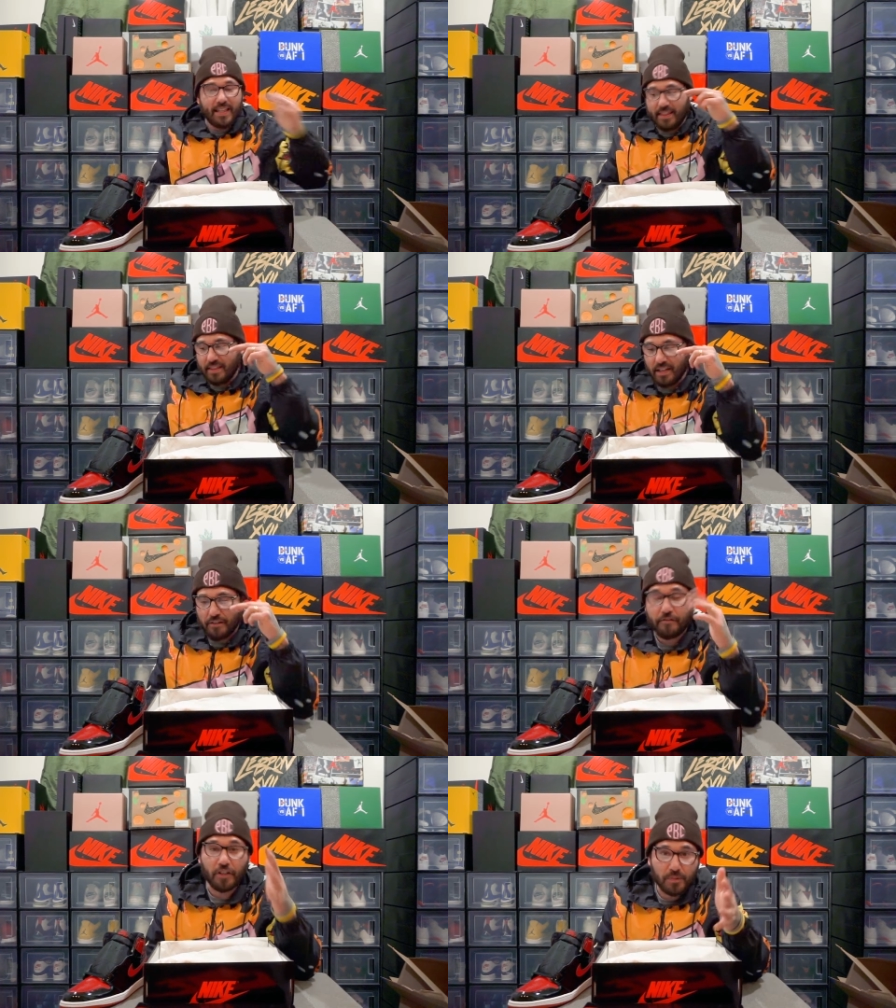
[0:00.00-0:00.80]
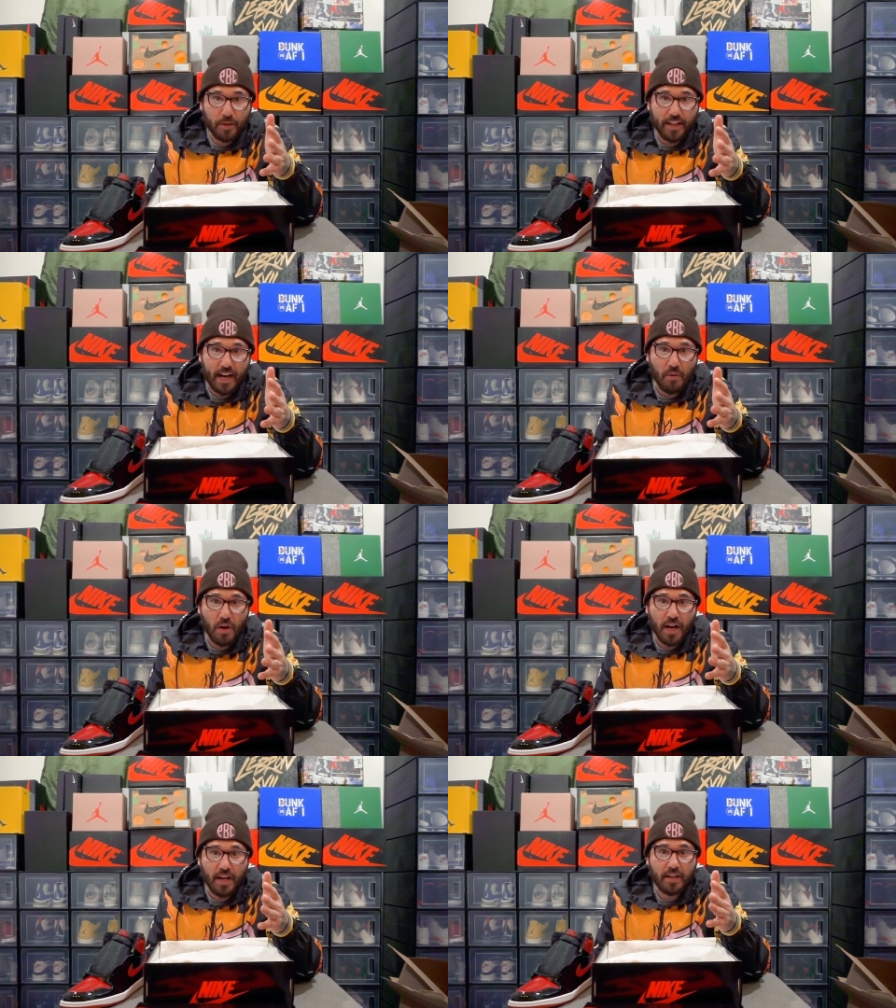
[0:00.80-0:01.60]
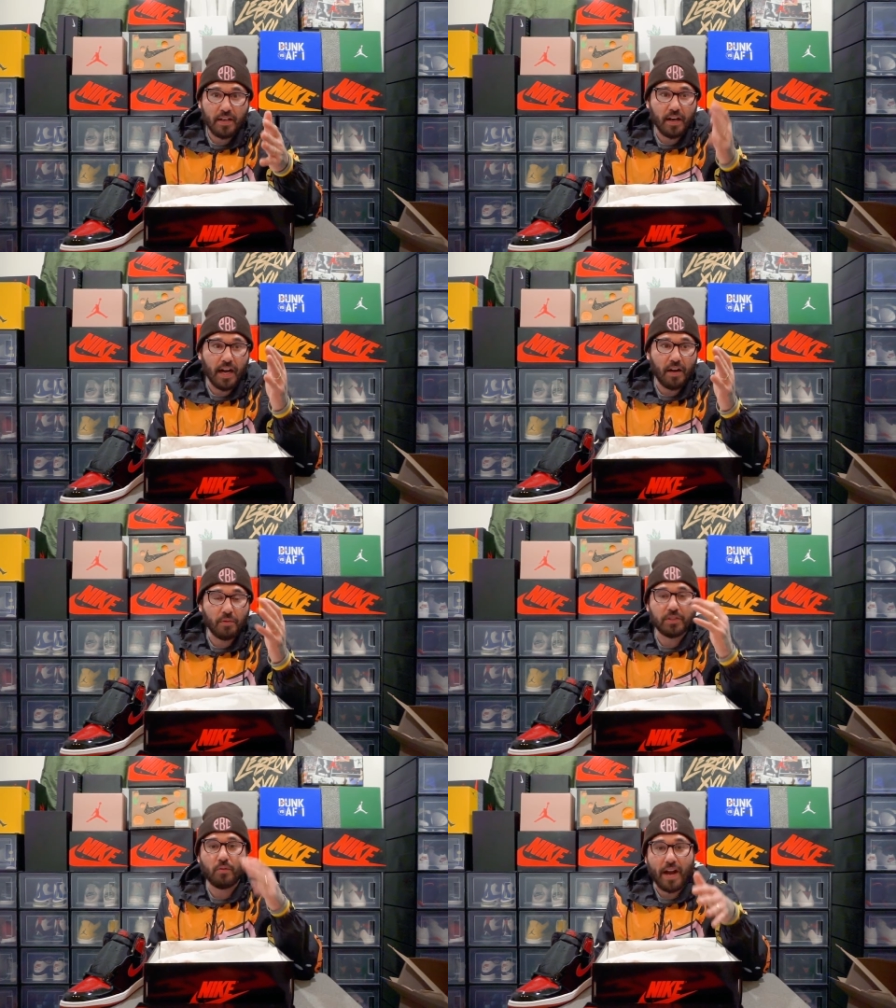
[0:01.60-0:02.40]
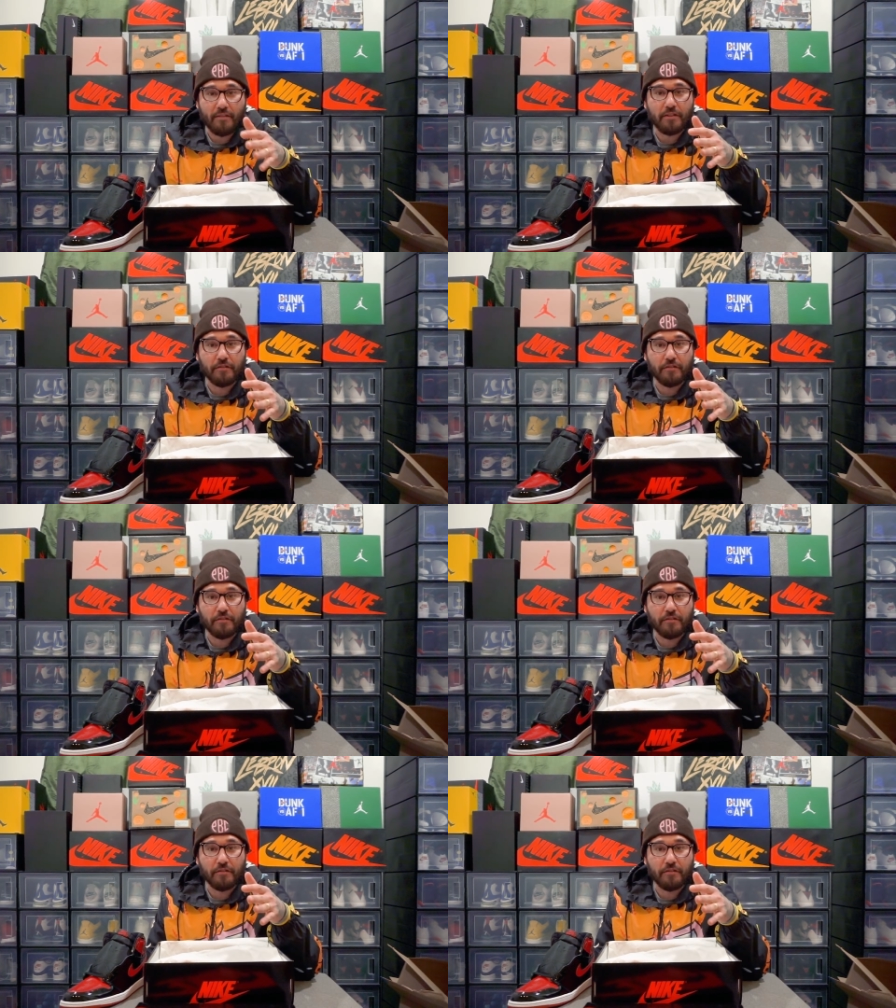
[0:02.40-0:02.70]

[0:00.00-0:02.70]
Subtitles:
the first pair that I won was a Raffle